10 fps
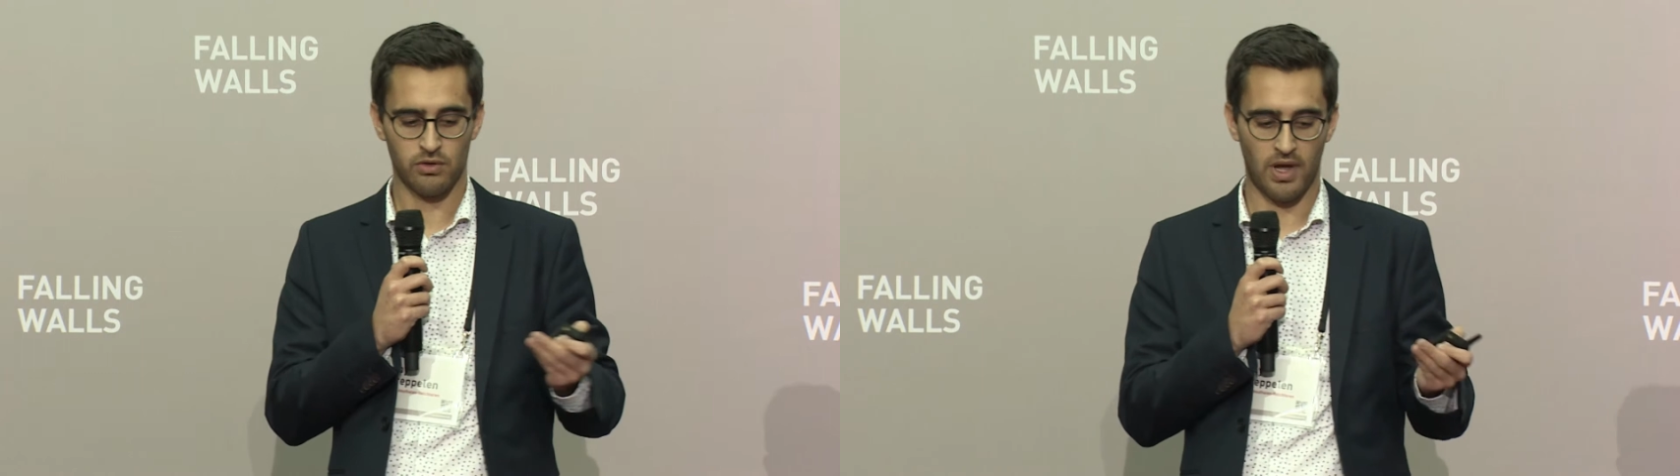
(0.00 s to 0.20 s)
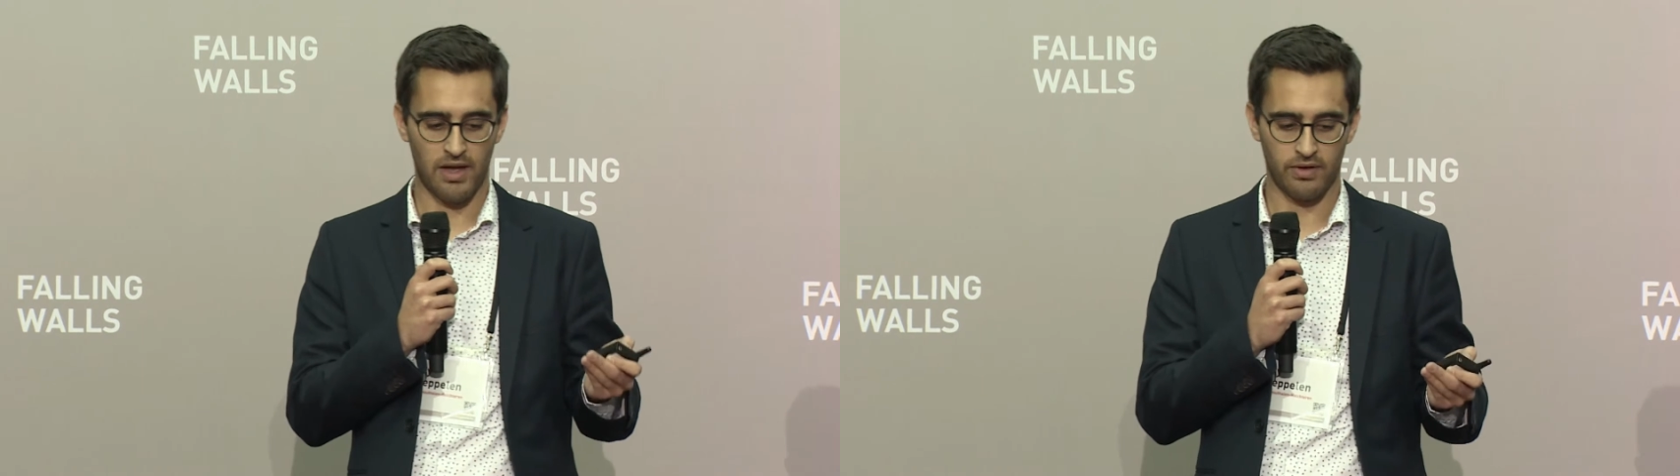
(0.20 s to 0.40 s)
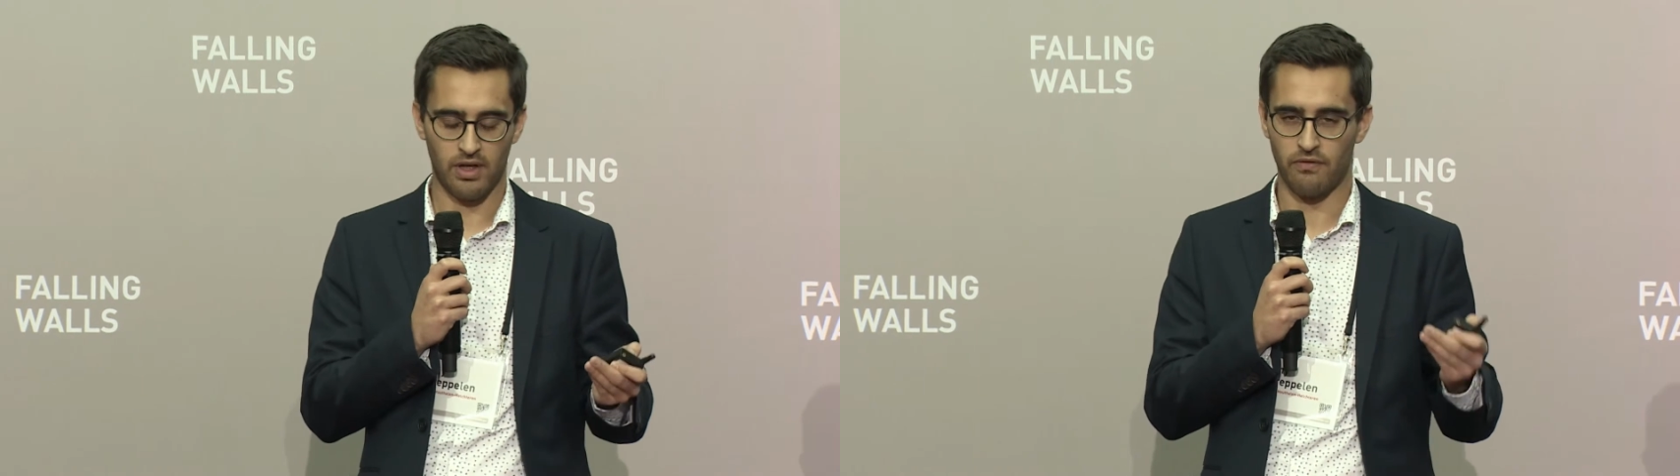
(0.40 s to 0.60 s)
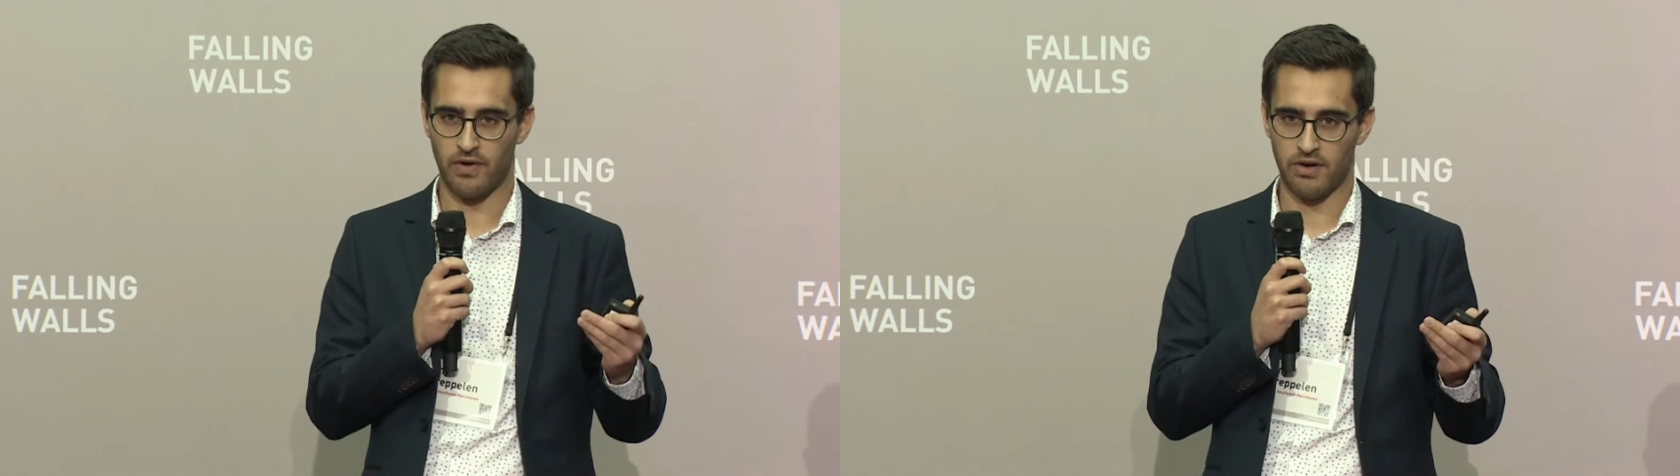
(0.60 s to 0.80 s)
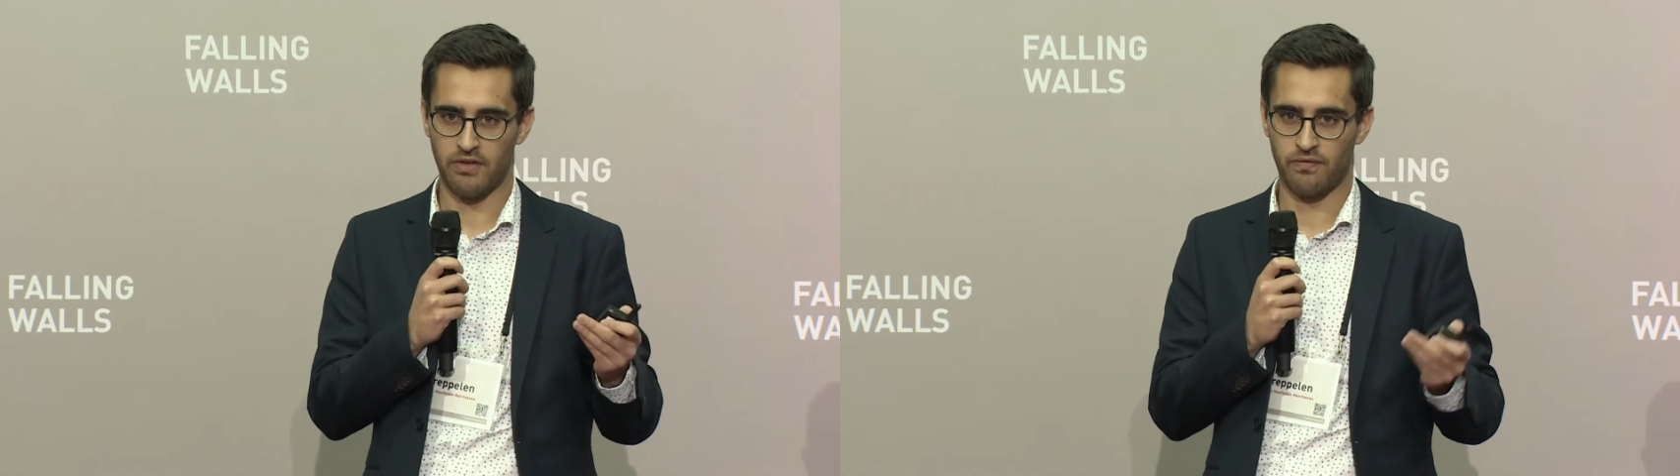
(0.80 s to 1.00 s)
to have a
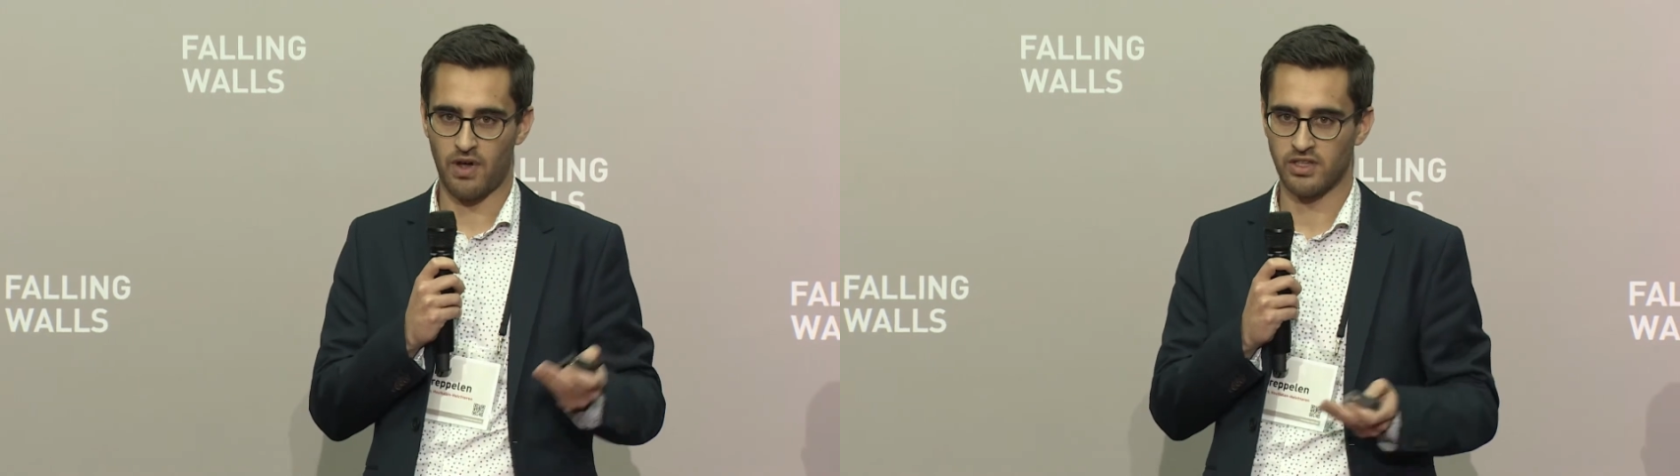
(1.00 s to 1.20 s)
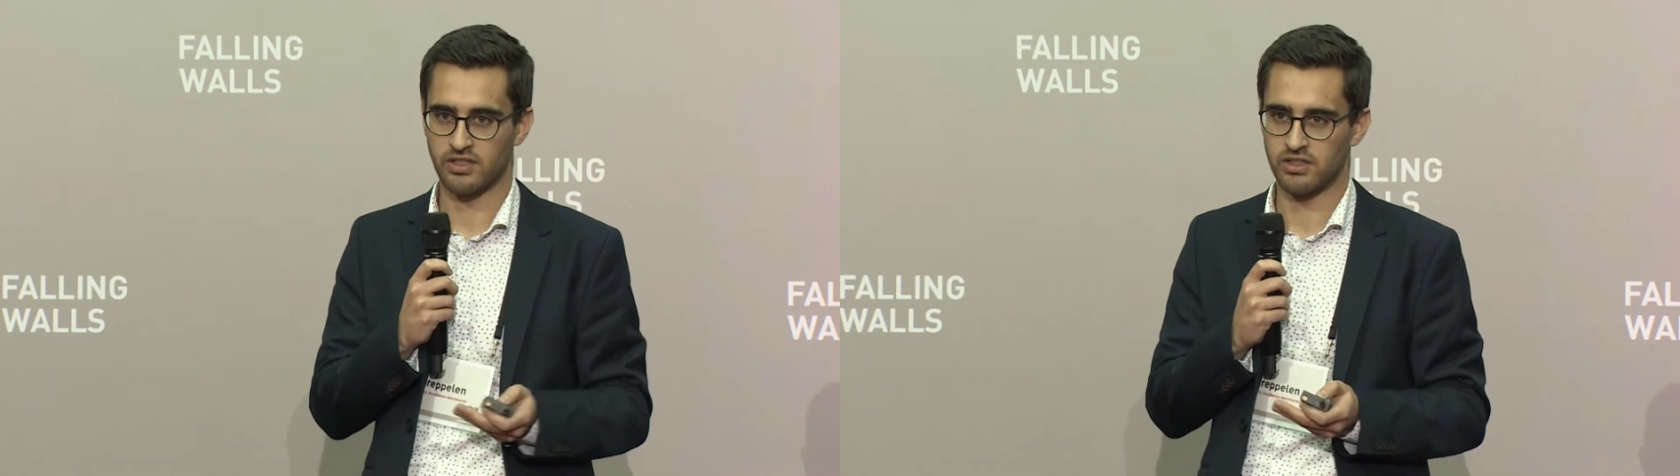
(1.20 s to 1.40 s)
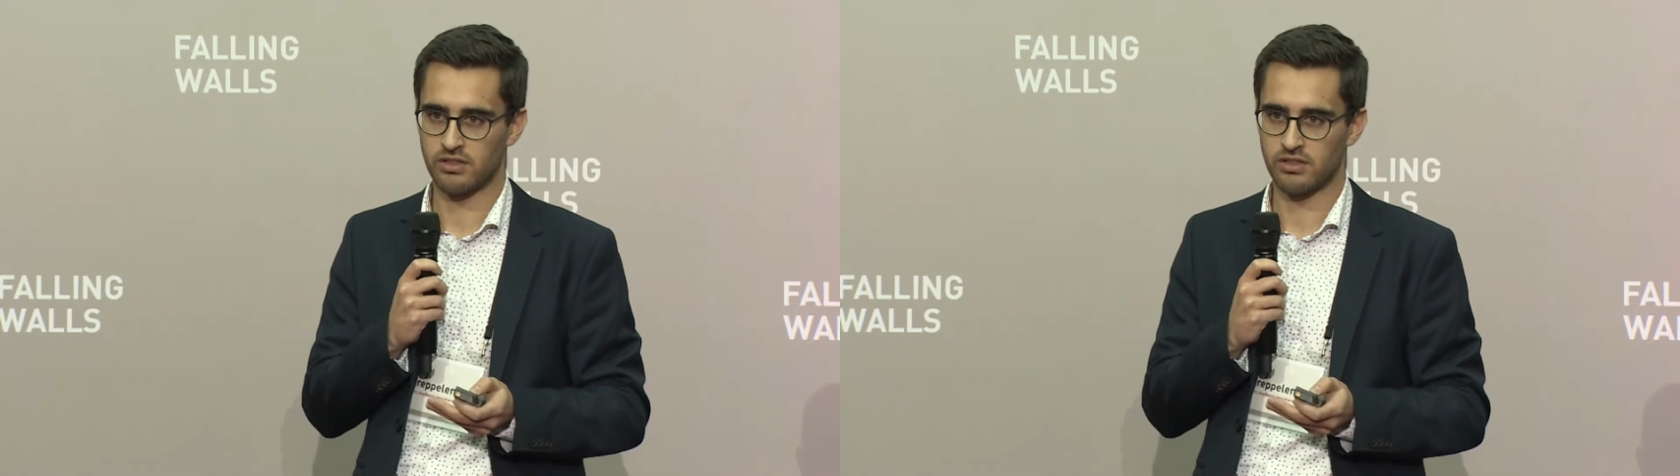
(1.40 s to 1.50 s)
very fast